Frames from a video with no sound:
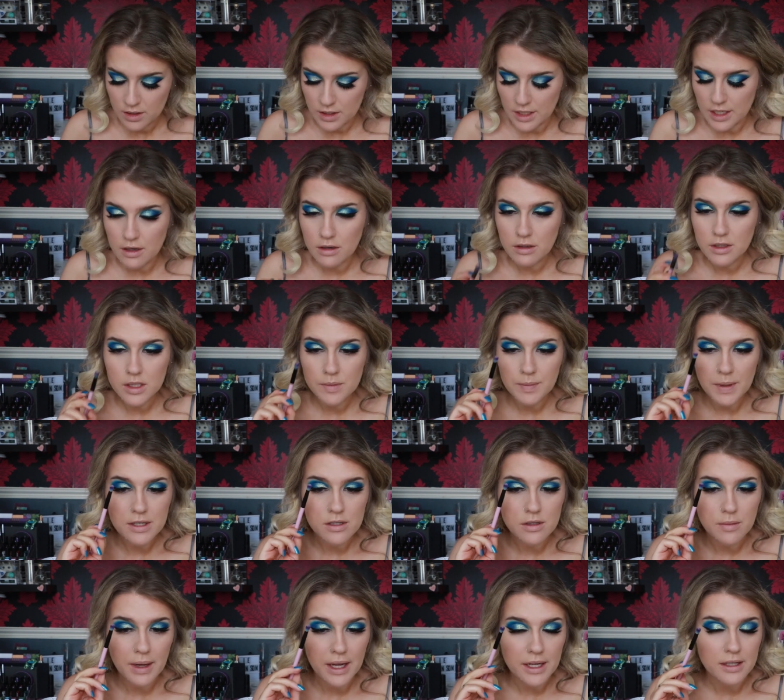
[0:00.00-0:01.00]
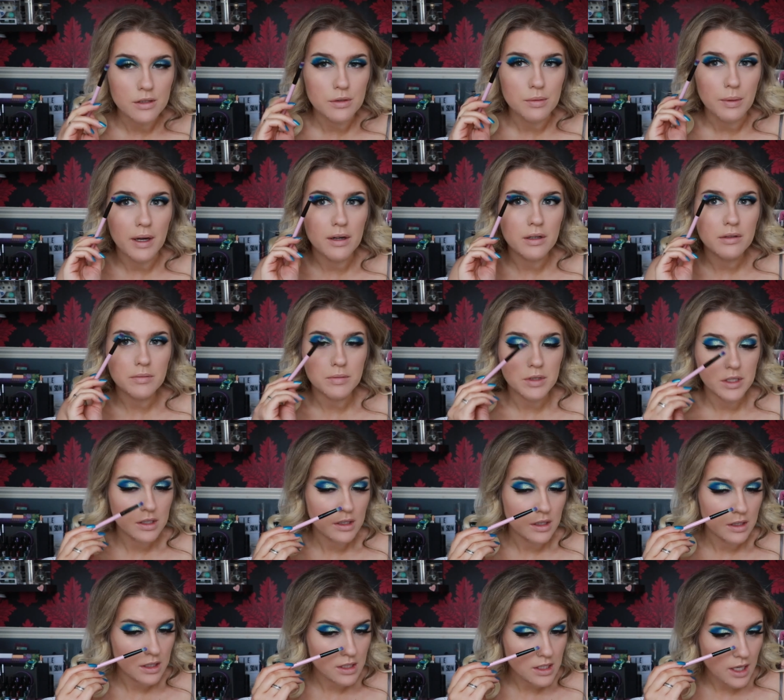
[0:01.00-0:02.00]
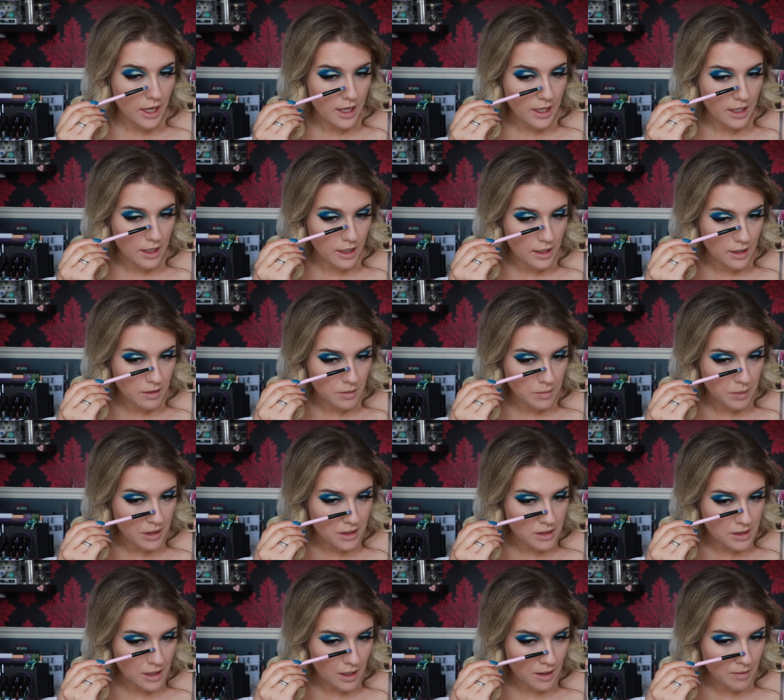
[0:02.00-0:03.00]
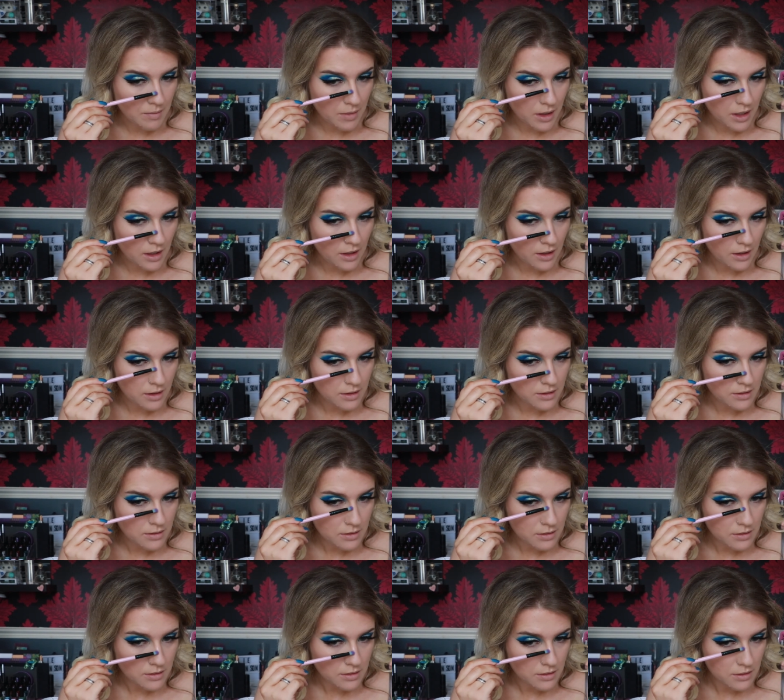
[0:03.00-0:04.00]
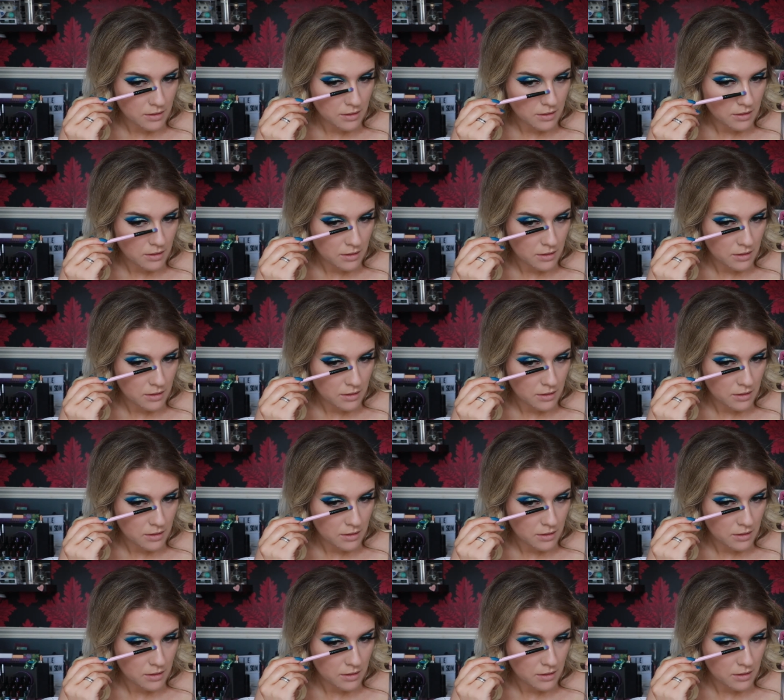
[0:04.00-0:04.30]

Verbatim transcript: Then on a Spectrum A twelve, I'm just going to take a little bit down my nose.